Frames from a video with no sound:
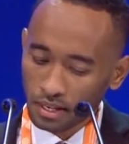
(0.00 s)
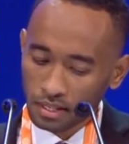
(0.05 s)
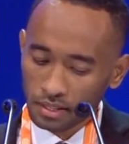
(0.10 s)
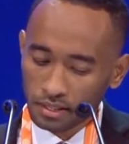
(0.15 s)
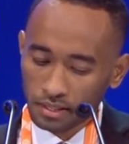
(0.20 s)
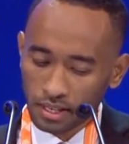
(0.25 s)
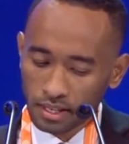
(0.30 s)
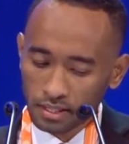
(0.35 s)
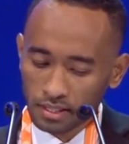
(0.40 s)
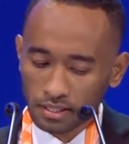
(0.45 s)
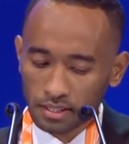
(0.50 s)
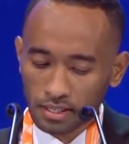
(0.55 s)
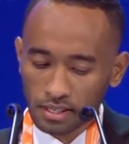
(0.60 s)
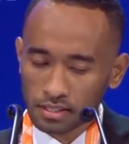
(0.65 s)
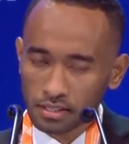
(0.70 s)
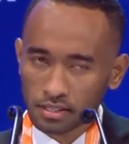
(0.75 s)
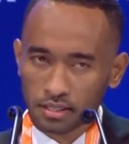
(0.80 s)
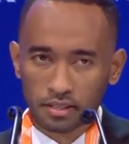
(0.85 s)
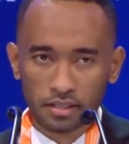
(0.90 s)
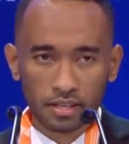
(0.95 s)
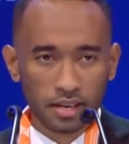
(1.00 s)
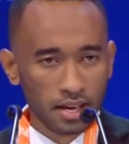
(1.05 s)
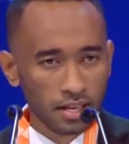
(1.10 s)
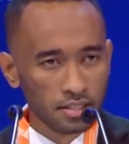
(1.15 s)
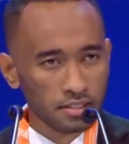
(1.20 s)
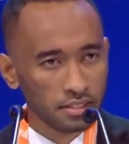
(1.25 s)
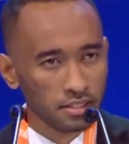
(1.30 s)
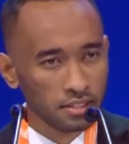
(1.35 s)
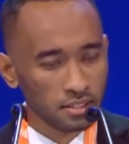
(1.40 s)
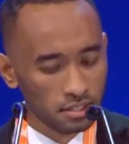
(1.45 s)
and take the necessary
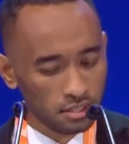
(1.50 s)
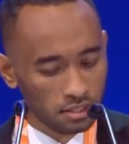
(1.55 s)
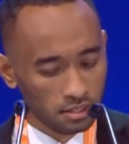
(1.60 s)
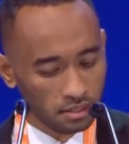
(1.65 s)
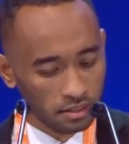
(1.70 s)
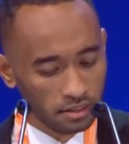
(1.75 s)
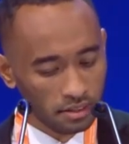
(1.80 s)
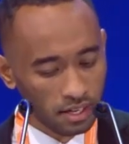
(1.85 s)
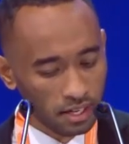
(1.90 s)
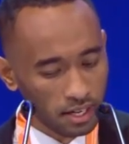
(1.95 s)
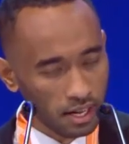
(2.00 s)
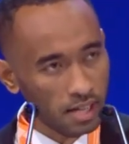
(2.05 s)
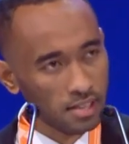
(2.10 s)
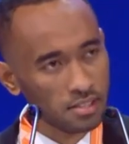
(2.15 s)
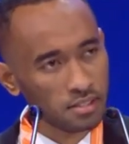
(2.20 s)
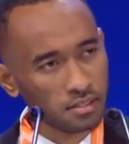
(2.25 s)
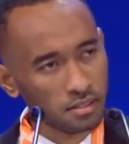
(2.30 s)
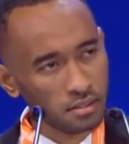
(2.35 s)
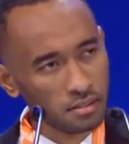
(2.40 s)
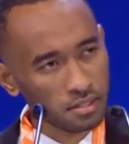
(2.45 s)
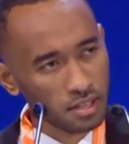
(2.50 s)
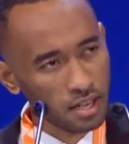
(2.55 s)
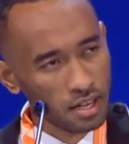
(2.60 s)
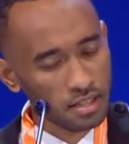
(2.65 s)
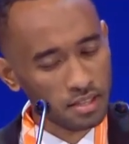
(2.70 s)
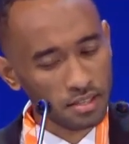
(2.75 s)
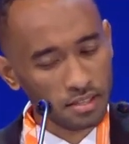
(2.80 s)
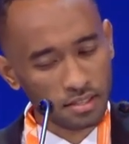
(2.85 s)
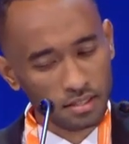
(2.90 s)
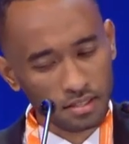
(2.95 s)
actions to realize those
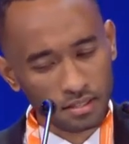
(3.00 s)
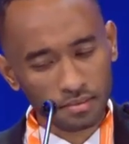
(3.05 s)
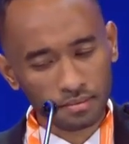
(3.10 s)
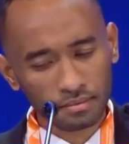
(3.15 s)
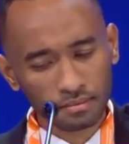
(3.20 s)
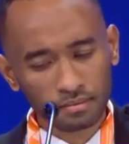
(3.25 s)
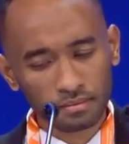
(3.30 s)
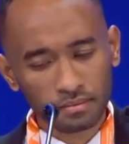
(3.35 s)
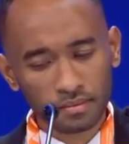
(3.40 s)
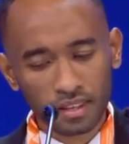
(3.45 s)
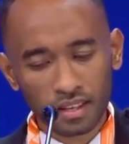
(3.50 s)
ideas.